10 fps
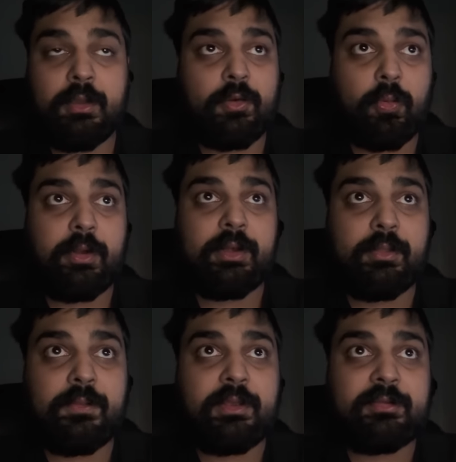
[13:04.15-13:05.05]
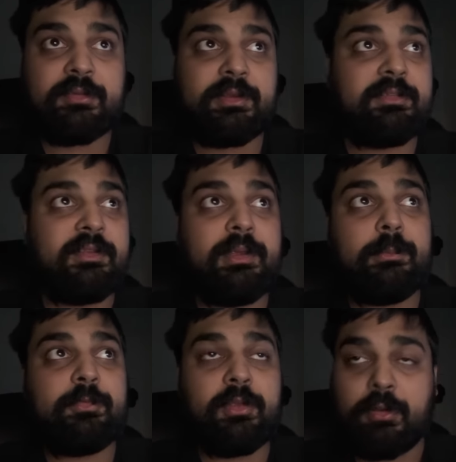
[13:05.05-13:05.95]
according to this, it
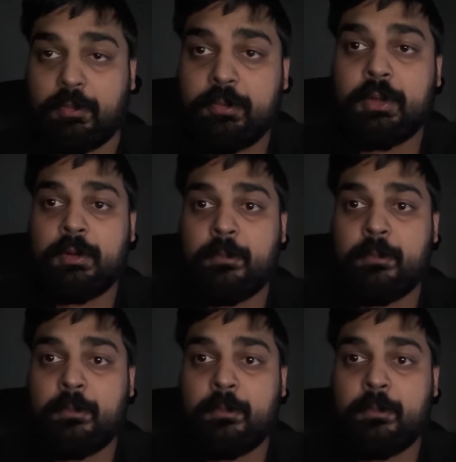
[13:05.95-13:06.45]
seems, you know,